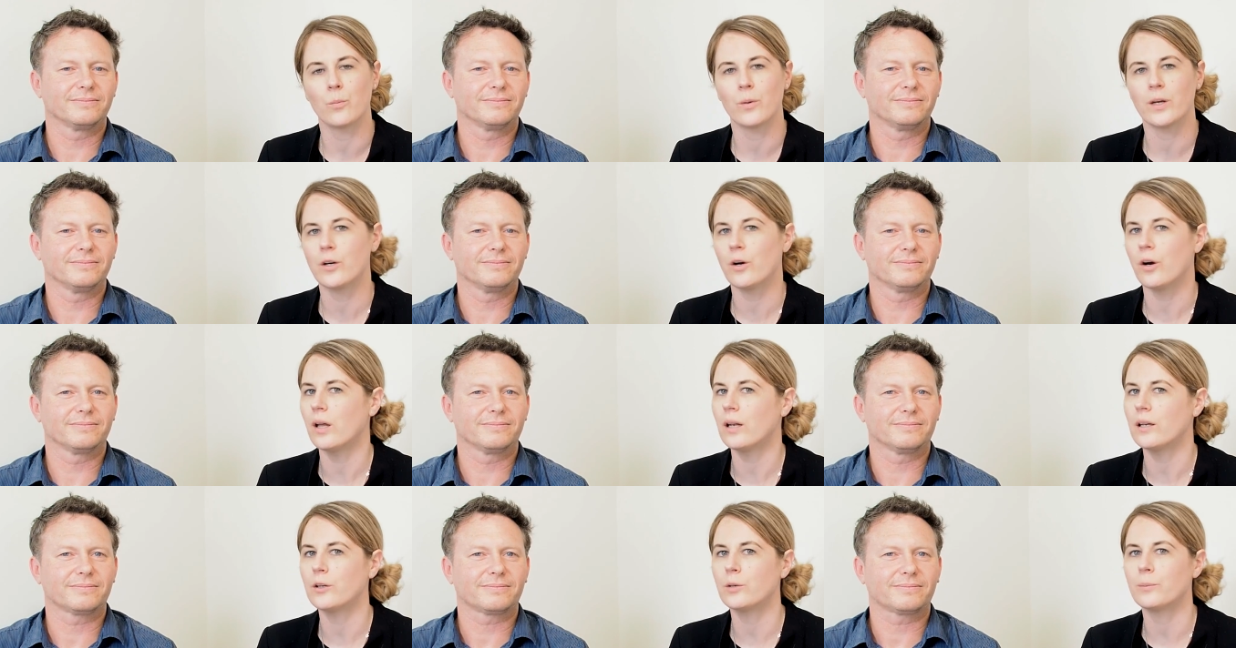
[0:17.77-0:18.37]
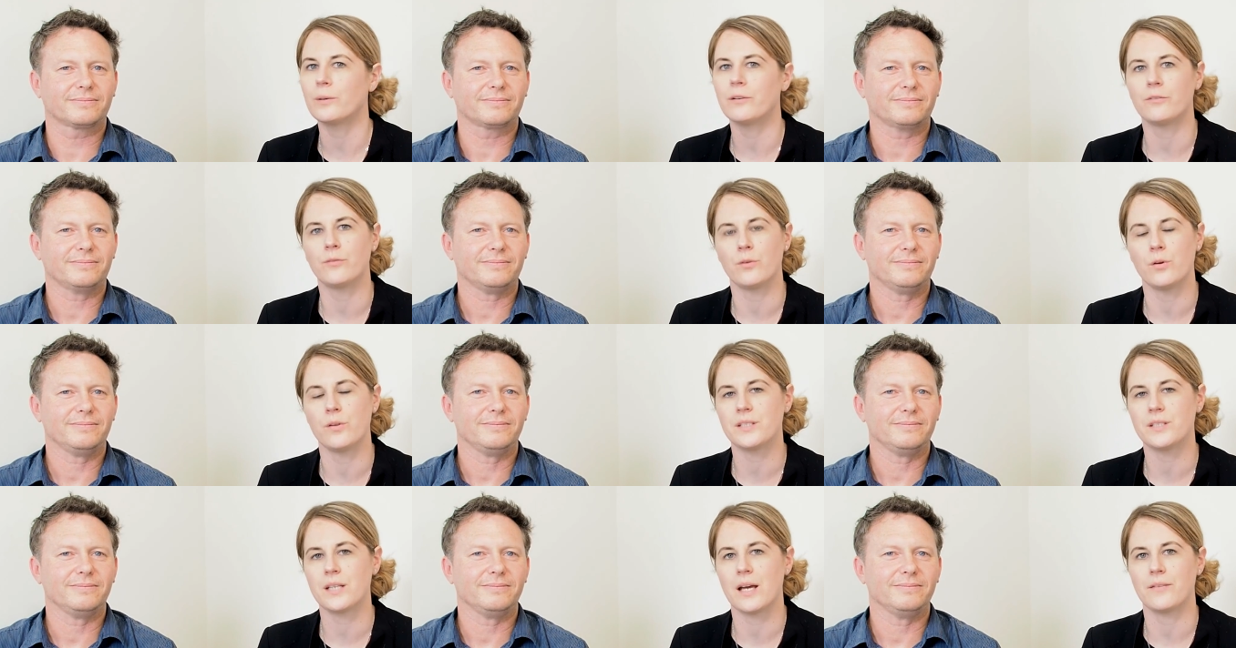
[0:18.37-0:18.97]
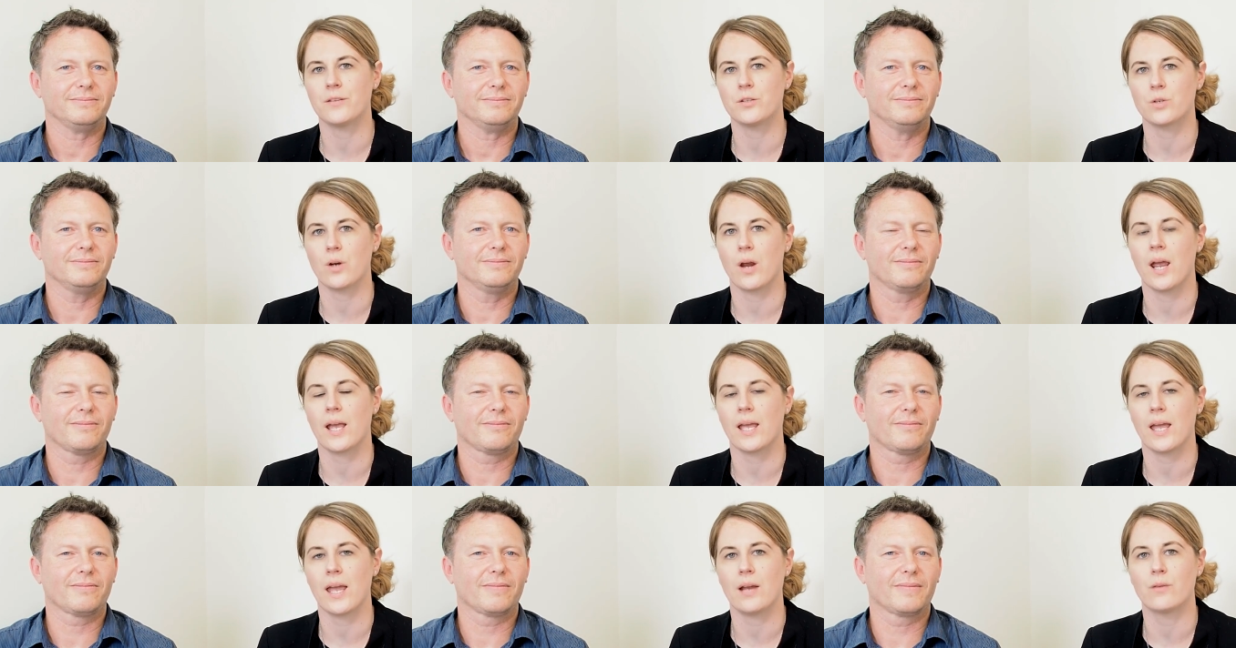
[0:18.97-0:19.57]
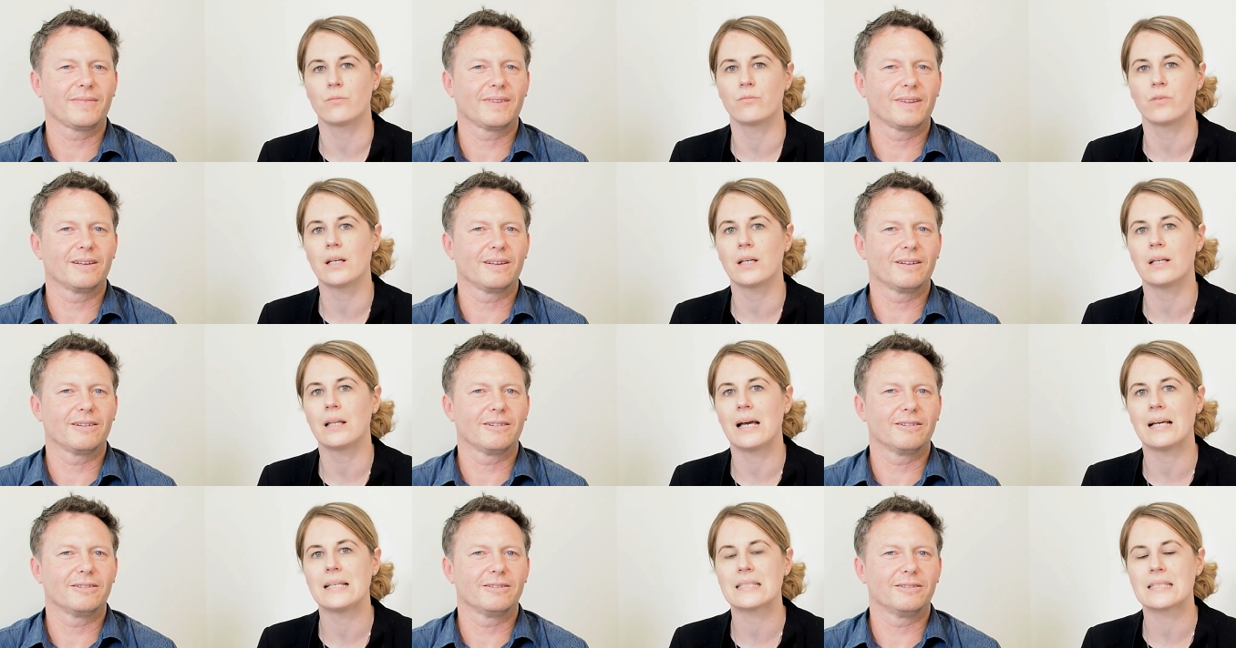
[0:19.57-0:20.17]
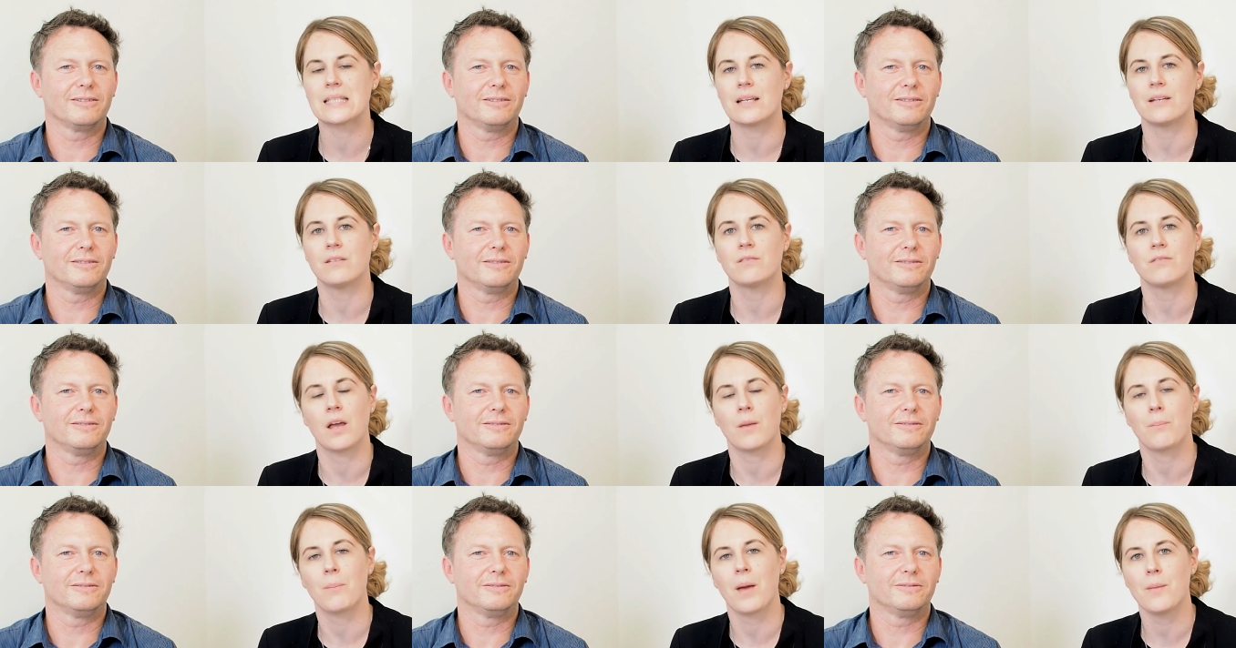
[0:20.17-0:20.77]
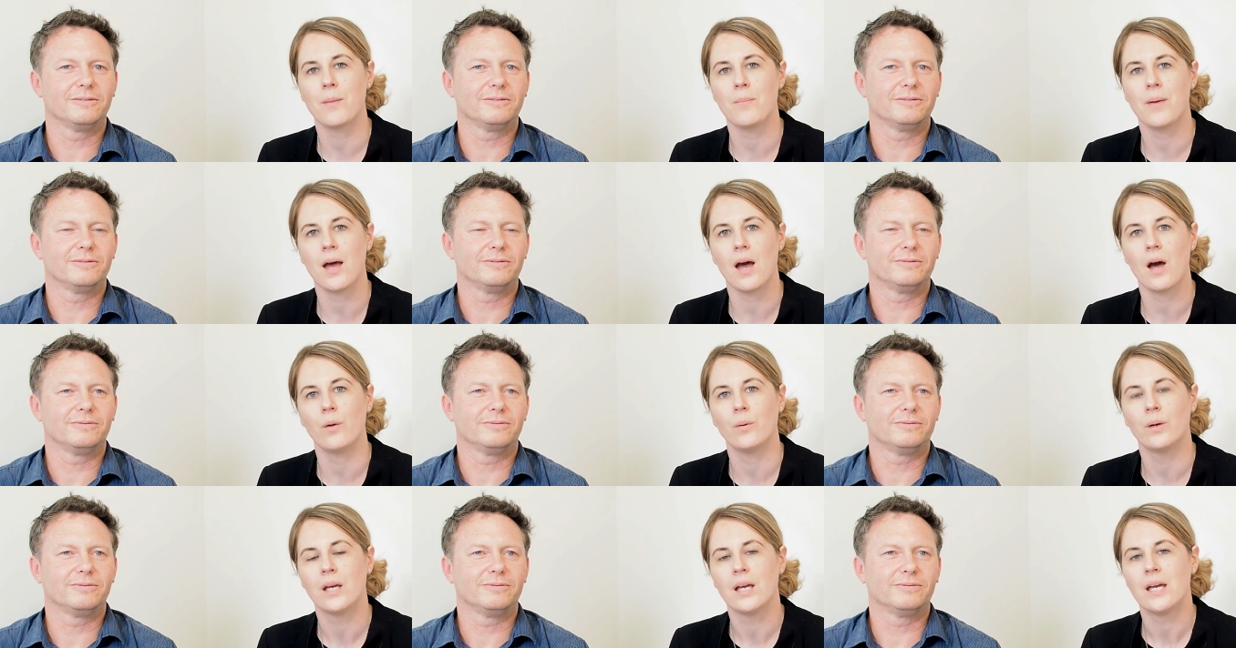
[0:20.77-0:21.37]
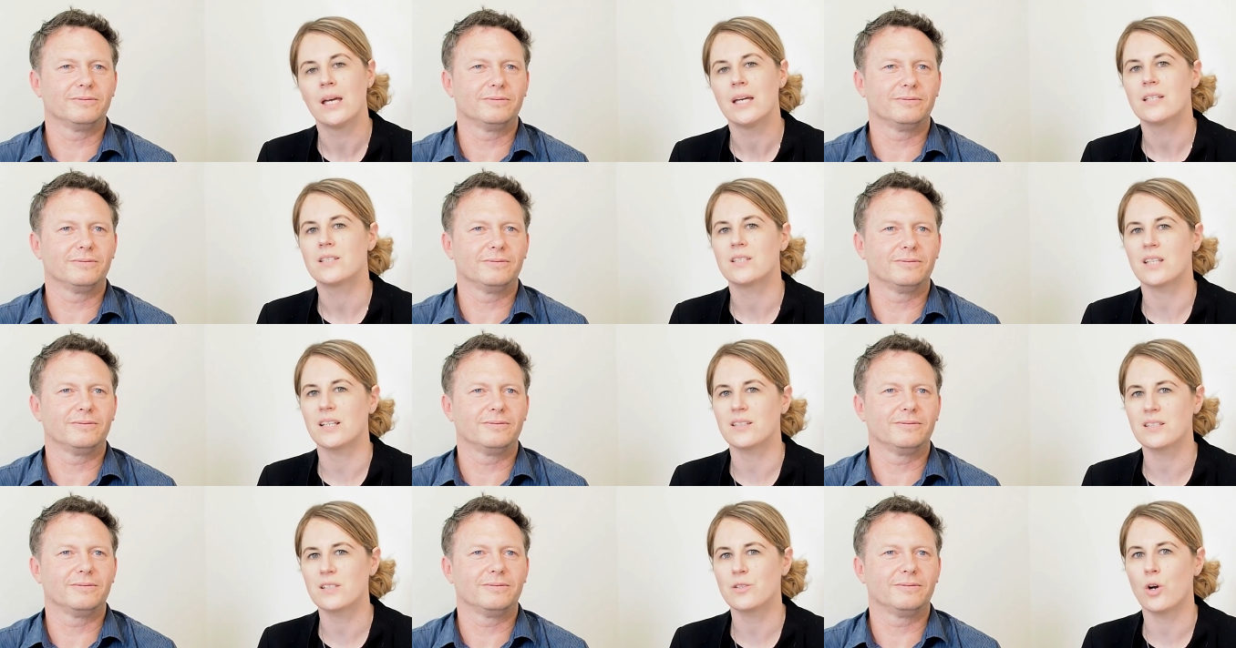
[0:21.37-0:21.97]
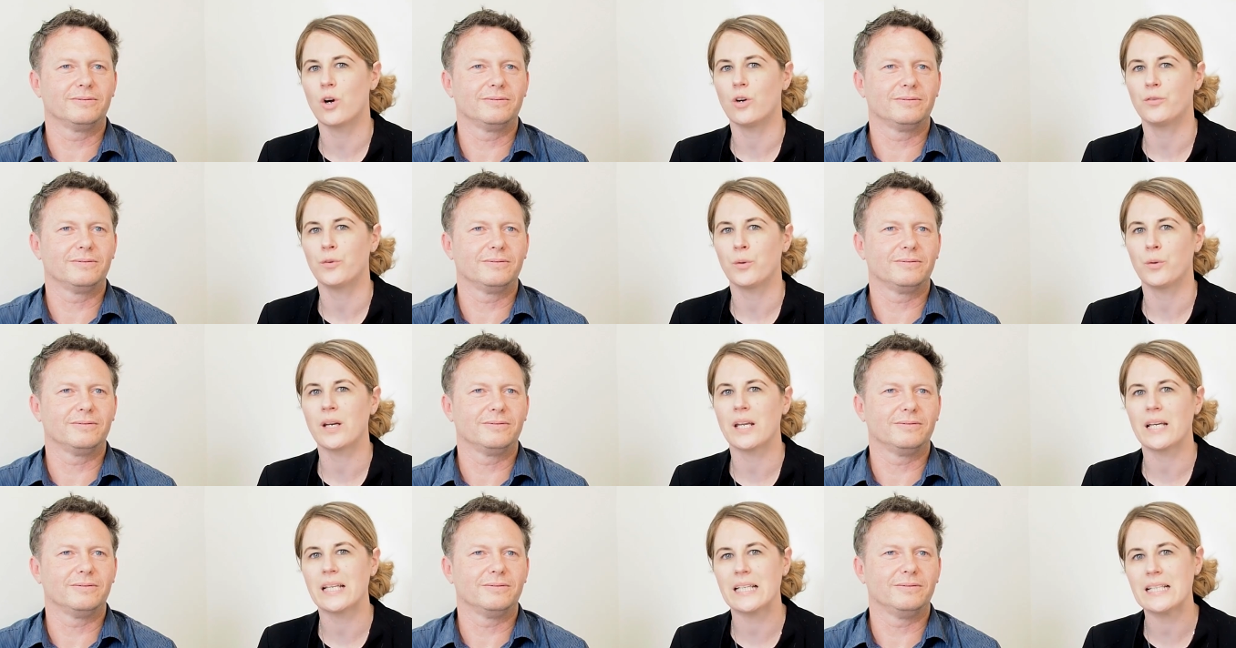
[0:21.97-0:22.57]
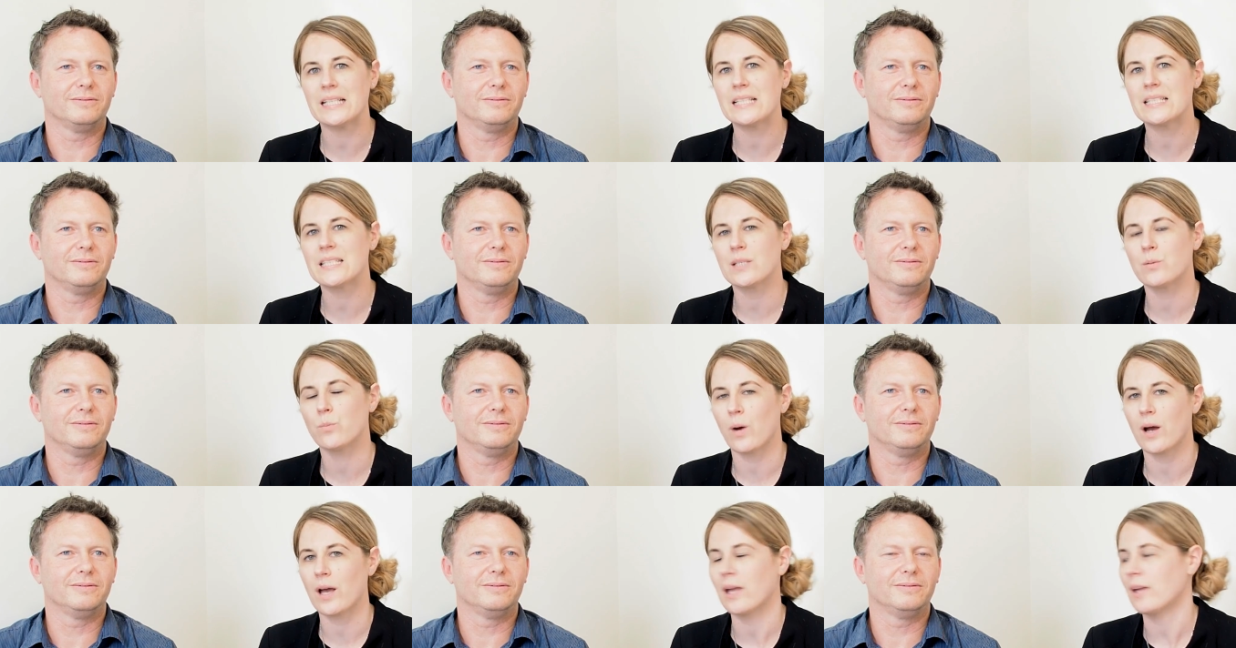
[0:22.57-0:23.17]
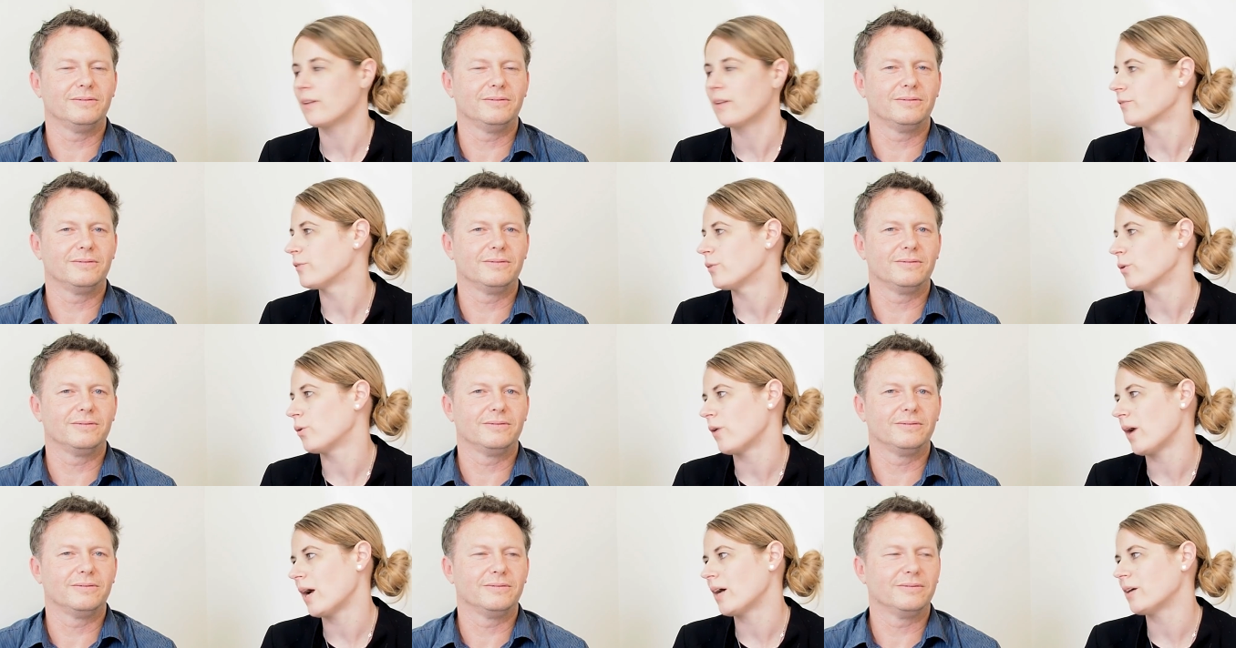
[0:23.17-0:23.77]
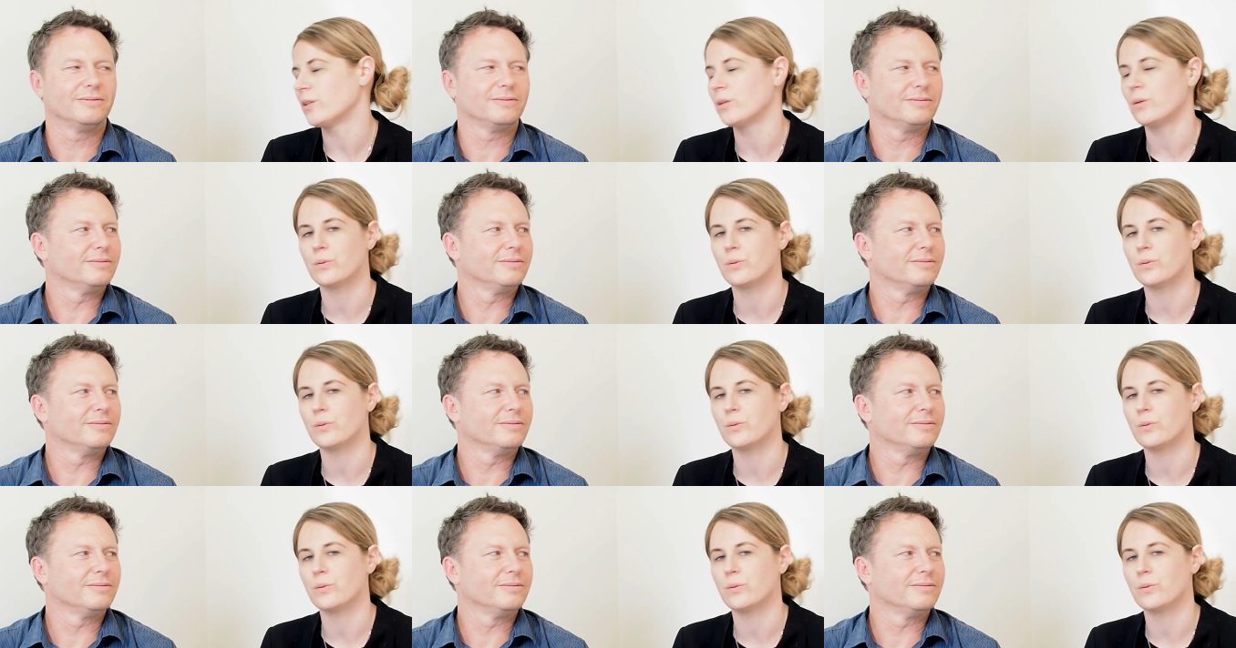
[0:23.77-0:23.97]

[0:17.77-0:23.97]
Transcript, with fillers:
Speaker 1: we got a little bit further down the track and realised that in fact PayPal doesn't offer an easy way for our